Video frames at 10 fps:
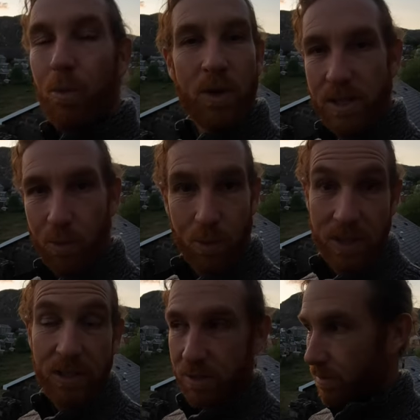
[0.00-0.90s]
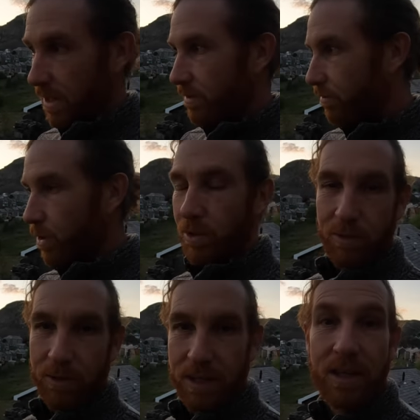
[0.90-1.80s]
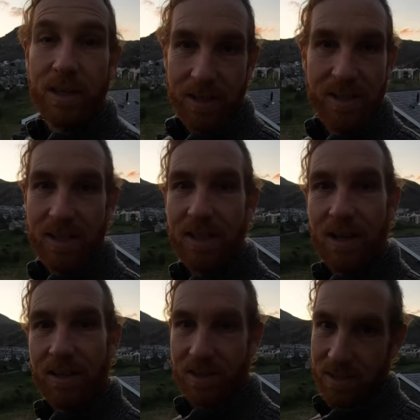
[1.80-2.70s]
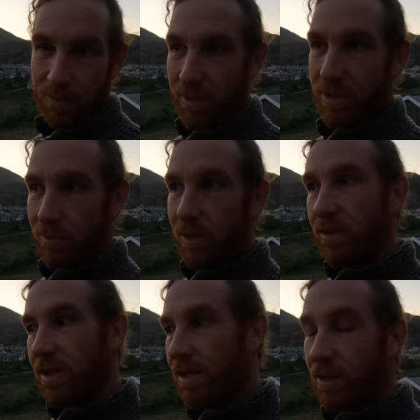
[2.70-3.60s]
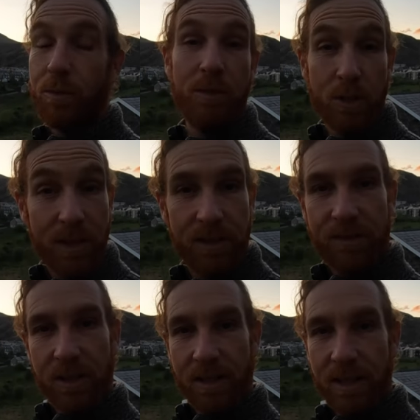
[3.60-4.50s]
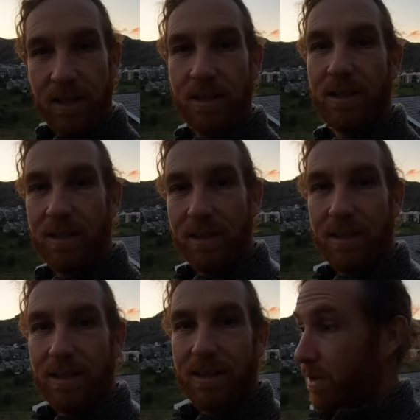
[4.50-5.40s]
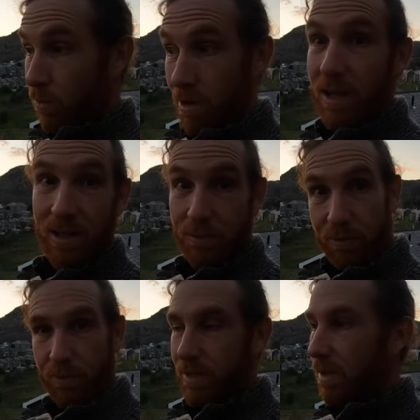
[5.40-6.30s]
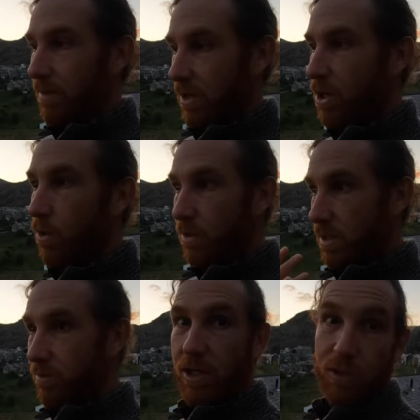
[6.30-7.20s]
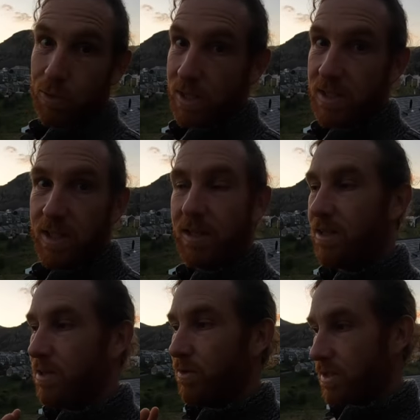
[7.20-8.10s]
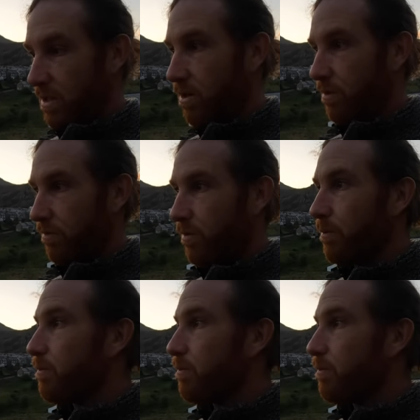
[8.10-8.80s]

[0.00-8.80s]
when you're kind of going around here, you can see that there's a real kind of community feel here. I mean, where I live, down by the coast, it's very touristic, you know, there's a lot of,